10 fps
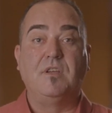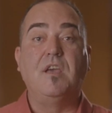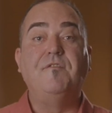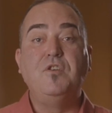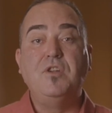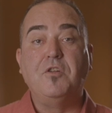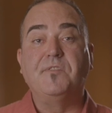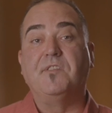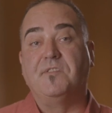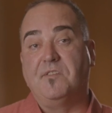If you
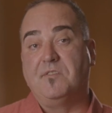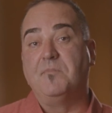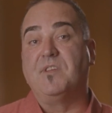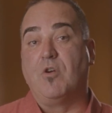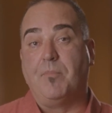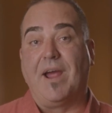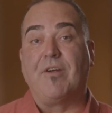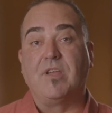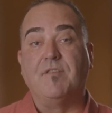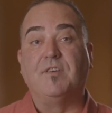notice the systems are a
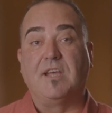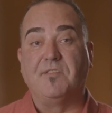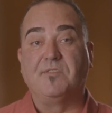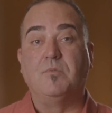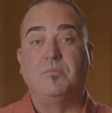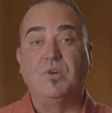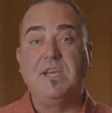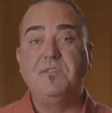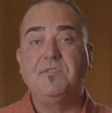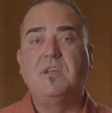barrier for customer
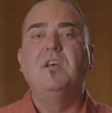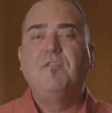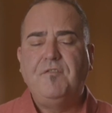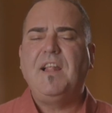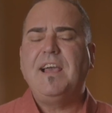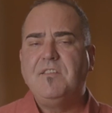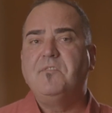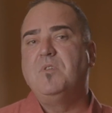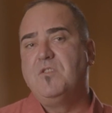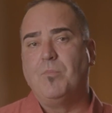bookings, flag
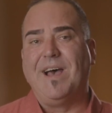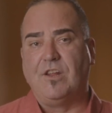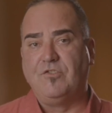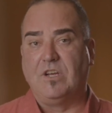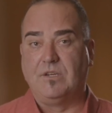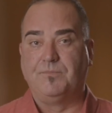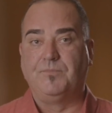this with your manager.